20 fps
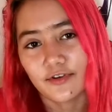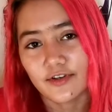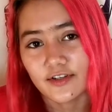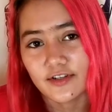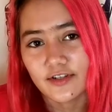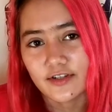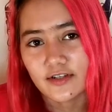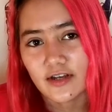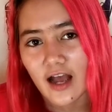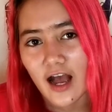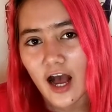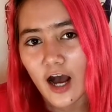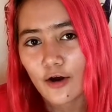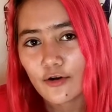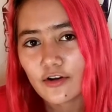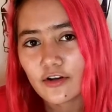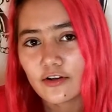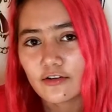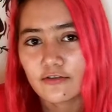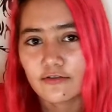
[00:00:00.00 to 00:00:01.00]
Grinch. How
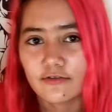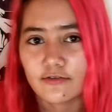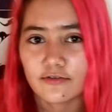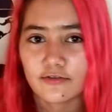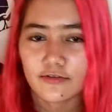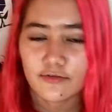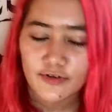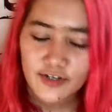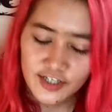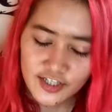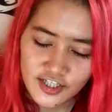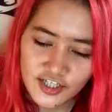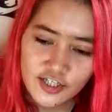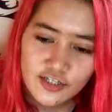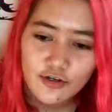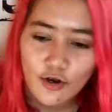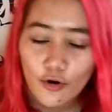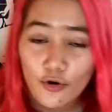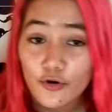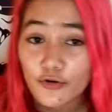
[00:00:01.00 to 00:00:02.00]
the Grinch
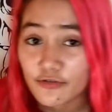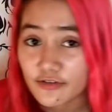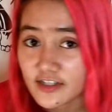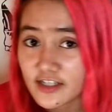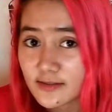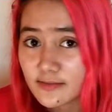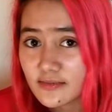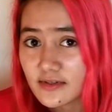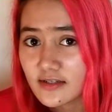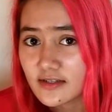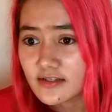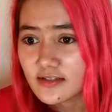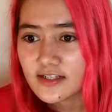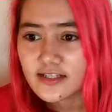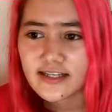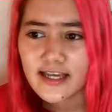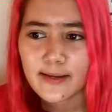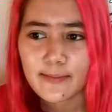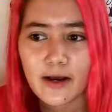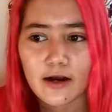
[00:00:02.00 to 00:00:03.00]
Stole Christmas.
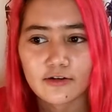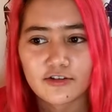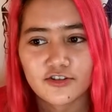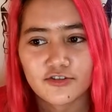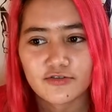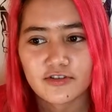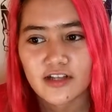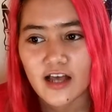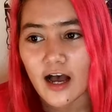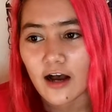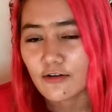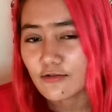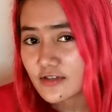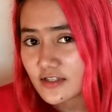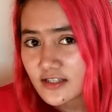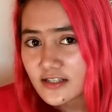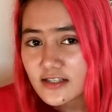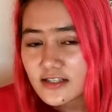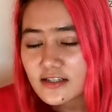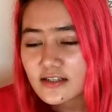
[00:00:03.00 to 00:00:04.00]
This came out in
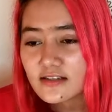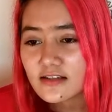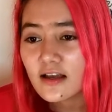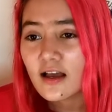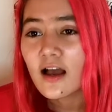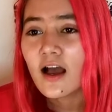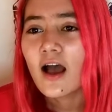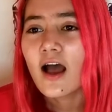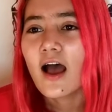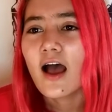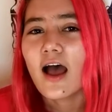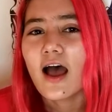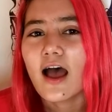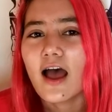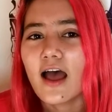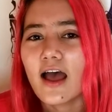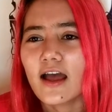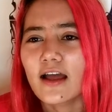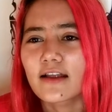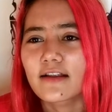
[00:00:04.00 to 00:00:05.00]
2000s,
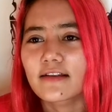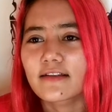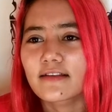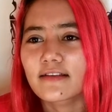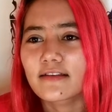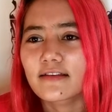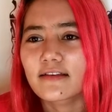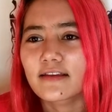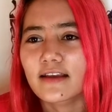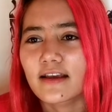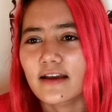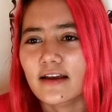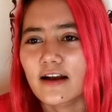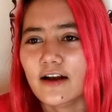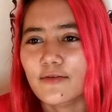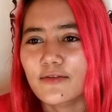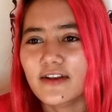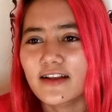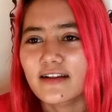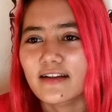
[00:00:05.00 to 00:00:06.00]
and yeah,
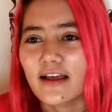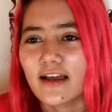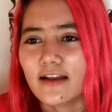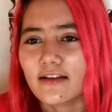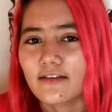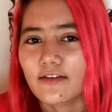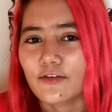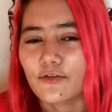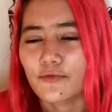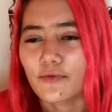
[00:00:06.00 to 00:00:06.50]
I really like this